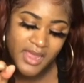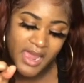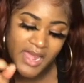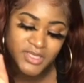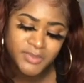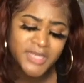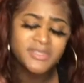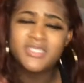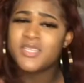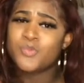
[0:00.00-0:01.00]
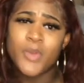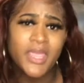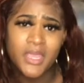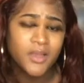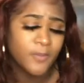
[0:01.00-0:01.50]
And sometimes he says
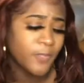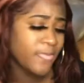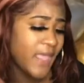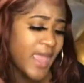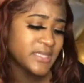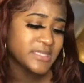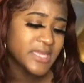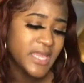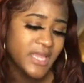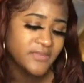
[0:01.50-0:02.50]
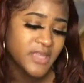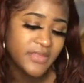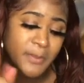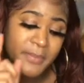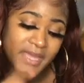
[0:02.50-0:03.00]
wait and saves the
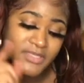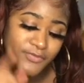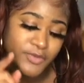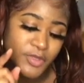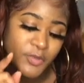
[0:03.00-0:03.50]
best for you,